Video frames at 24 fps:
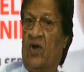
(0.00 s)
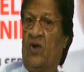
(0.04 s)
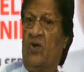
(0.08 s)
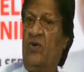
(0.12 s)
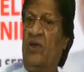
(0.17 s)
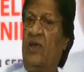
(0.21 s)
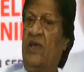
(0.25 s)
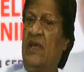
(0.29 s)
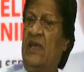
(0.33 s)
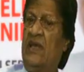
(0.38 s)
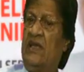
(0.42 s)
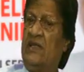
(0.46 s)
Oh
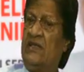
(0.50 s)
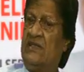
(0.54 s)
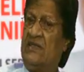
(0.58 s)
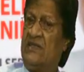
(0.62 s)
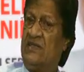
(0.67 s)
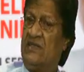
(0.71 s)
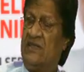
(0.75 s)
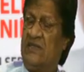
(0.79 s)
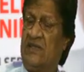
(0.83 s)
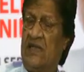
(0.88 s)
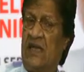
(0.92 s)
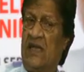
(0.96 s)

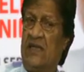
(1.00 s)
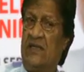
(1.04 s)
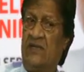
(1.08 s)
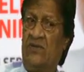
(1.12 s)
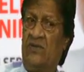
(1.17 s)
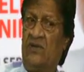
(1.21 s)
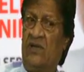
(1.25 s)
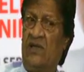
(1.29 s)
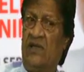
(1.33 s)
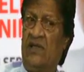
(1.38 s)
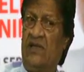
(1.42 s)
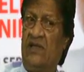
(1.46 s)
yes, not
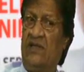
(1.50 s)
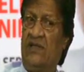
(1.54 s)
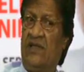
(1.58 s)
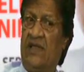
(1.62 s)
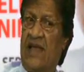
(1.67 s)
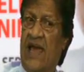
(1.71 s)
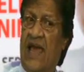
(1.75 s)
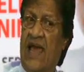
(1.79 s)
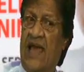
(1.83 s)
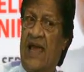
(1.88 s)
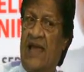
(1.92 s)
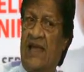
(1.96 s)
only
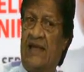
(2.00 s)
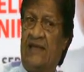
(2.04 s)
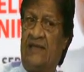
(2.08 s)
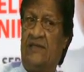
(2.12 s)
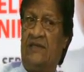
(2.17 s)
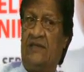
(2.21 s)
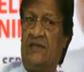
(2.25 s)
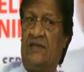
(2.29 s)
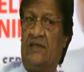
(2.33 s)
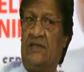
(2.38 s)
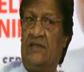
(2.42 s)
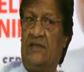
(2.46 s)
that,
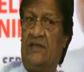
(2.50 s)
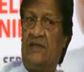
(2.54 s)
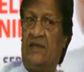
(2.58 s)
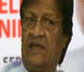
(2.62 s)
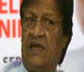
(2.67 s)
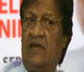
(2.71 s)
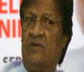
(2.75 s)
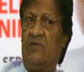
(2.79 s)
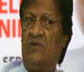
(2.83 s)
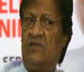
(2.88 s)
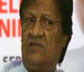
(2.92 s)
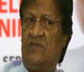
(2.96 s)

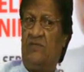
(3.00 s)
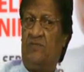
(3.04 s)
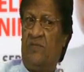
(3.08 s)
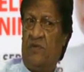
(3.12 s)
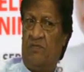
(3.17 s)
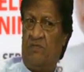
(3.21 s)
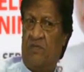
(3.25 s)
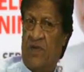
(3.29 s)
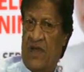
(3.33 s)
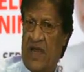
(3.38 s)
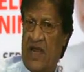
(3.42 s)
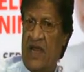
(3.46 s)
I was
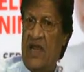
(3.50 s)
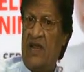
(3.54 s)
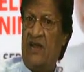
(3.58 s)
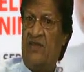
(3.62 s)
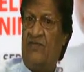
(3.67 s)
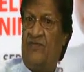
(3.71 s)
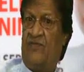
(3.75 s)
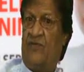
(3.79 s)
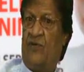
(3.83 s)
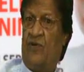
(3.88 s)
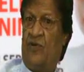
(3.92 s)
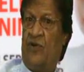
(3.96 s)
prepared
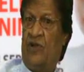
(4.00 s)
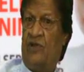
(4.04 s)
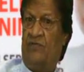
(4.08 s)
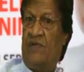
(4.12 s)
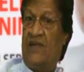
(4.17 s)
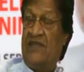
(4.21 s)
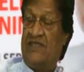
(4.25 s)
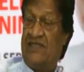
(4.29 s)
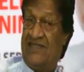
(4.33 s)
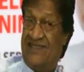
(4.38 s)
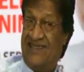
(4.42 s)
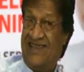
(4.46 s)
for it
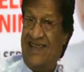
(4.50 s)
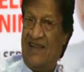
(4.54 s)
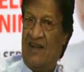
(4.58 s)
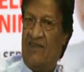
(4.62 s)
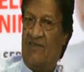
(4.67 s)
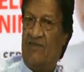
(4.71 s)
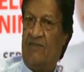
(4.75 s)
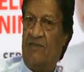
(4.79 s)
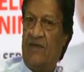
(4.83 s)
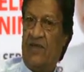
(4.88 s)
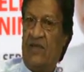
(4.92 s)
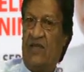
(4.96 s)

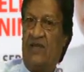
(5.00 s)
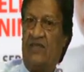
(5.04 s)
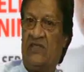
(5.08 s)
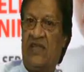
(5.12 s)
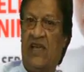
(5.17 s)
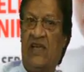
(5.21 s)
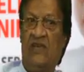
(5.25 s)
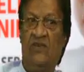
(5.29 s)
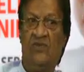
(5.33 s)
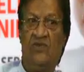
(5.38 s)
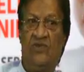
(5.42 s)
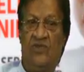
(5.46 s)
myself, because
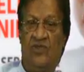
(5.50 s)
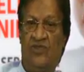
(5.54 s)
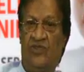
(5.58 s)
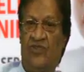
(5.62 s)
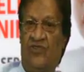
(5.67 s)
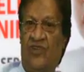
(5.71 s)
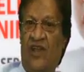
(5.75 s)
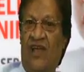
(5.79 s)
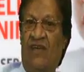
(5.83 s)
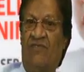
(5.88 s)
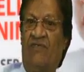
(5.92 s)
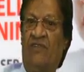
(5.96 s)
I used to
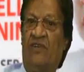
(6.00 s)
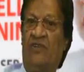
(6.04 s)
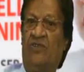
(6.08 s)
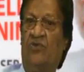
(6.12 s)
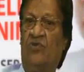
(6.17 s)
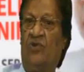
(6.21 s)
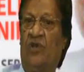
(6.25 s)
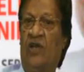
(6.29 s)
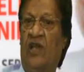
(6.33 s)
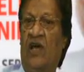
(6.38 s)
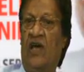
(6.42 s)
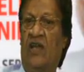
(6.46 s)
travel
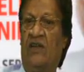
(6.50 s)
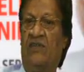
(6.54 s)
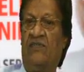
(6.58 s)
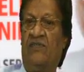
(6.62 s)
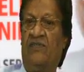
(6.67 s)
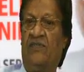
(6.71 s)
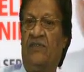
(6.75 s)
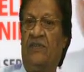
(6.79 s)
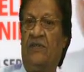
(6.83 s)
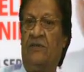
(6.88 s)
to a lot of